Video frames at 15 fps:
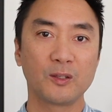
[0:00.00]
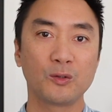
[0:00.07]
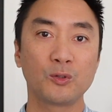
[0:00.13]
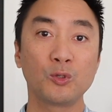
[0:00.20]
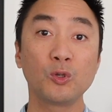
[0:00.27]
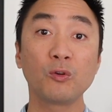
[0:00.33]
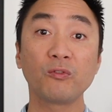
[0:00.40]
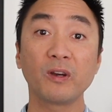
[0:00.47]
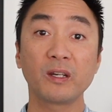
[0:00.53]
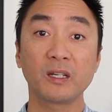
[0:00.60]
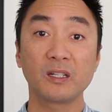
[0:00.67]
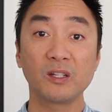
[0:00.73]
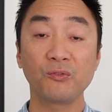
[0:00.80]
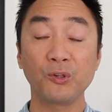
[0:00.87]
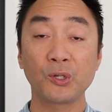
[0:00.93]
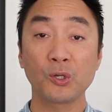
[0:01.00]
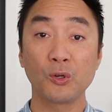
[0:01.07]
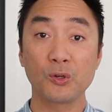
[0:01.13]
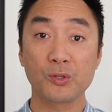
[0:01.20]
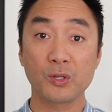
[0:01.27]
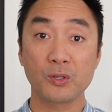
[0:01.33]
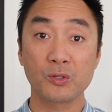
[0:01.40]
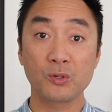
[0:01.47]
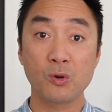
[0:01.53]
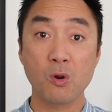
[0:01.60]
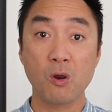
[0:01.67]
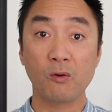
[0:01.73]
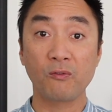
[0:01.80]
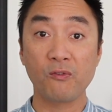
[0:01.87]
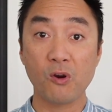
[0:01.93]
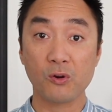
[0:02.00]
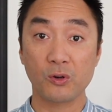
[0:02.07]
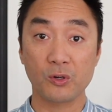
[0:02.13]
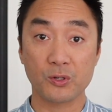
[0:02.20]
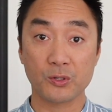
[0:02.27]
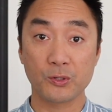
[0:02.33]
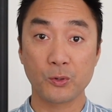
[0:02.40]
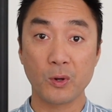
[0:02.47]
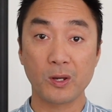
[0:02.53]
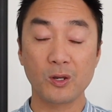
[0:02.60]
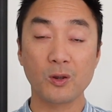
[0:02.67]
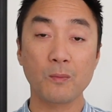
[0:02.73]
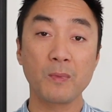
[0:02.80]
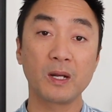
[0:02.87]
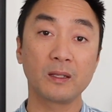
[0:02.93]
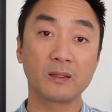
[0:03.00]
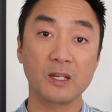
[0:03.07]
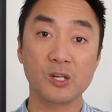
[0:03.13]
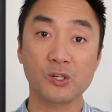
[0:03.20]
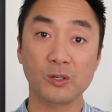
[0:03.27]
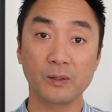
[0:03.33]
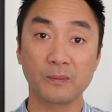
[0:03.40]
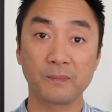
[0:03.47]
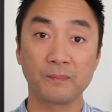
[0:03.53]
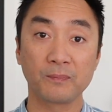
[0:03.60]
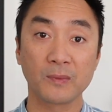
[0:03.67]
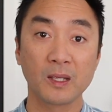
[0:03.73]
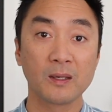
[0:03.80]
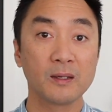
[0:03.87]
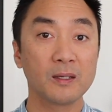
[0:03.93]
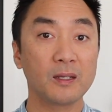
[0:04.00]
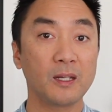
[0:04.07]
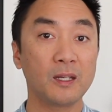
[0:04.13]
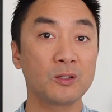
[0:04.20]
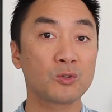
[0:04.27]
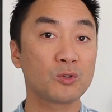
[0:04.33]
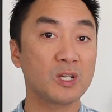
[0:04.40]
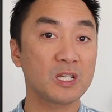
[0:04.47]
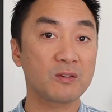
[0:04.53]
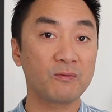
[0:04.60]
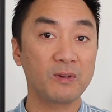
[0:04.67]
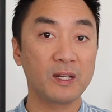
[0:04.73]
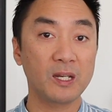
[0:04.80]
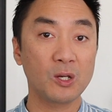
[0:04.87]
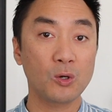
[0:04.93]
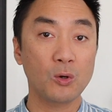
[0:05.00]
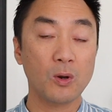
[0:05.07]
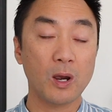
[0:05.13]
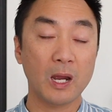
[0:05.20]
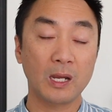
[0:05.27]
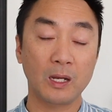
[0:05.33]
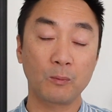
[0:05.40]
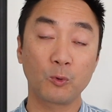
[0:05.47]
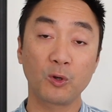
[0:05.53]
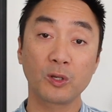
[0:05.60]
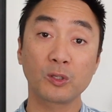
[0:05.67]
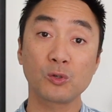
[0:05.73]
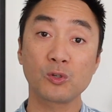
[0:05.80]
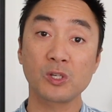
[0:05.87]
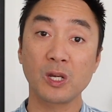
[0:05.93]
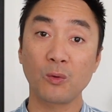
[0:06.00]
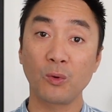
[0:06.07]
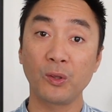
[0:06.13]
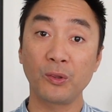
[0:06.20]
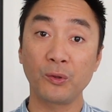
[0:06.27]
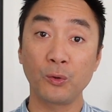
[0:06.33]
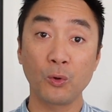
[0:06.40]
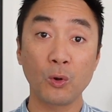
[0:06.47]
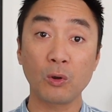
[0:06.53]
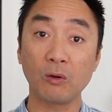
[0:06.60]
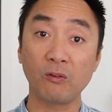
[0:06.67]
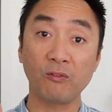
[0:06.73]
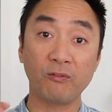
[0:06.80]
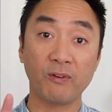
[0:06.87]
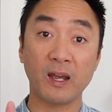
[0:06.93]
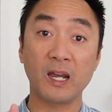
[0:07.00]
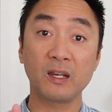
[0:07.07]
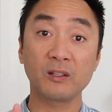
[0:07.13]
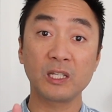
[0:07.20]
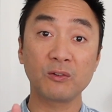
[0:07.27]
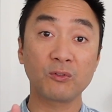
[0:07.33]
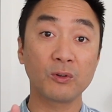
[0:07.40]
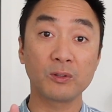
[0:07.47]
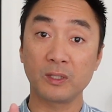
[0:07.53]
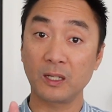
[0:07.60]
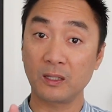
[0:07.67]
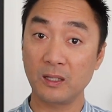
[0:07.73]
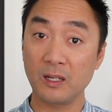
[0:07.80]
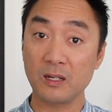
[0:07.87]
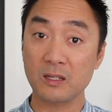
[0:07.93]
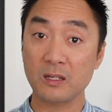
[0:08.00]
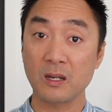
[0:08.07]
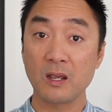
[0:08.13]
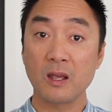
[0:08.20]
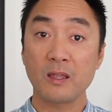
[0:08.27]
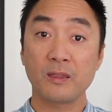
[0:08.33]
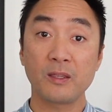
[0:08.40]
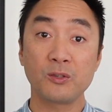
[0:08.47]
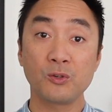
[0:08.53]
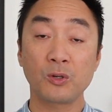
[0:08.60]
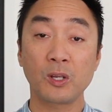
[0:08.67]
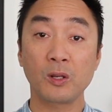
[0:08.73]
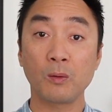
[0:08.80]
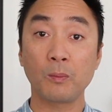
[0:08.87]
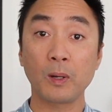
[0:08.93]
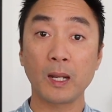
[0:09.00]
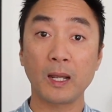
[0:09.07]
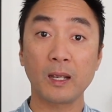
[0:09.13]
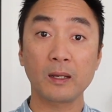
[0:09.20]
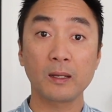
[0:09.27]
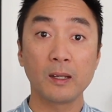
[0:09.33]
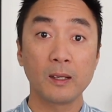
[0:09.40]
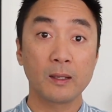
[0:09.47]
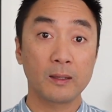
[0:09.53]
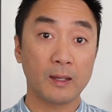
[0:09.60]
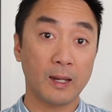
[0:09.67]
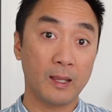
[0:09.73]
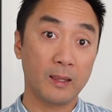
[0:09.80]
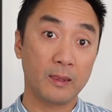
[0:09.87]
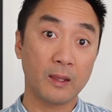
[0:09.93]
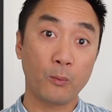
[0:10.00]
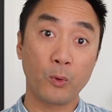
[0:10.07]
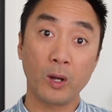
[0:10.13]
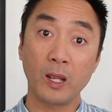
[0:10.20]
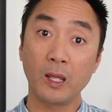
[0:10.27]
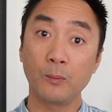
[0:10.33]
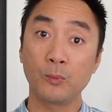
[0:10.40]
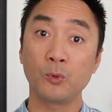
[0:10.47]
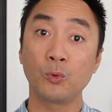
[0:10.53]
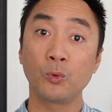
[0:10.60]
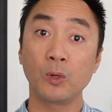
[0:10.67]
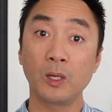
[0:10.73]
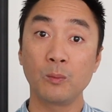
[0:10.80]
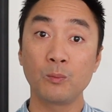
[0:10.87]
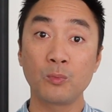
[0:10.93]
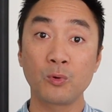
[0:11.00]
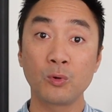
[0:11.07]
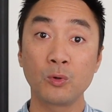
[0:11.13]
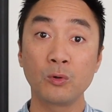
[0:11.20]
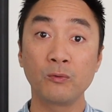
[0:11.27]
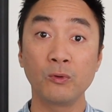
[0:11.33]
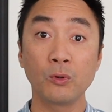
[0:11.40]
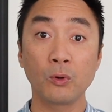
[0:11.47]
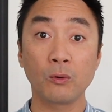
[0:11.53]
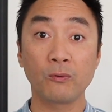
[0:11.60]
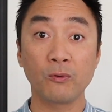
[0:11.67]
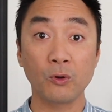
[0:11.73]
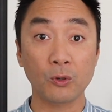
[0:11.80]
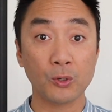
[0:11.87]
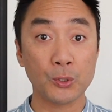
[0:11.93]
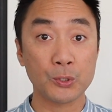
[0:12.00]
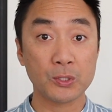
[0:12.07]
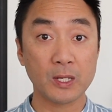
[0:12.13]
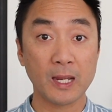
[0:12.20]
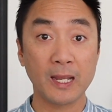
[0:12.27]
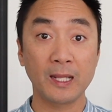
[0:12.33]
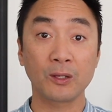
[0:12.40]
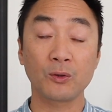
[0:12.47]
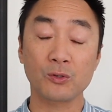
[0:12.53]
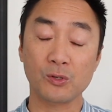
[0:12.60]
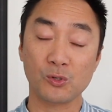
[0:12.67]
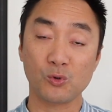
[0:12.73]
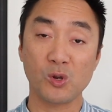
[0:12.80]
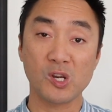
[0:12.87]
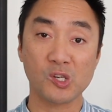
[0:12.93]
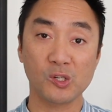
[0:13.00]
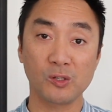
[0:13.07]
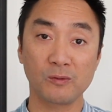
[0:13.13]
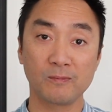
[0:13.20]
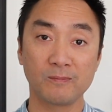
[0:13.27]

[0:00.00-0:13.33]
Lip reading: Do you find it difficult to focus during your meditation? In today's video, I am going to share with you 5 different techniques that you can apply and that will help you improve your focus and concentration.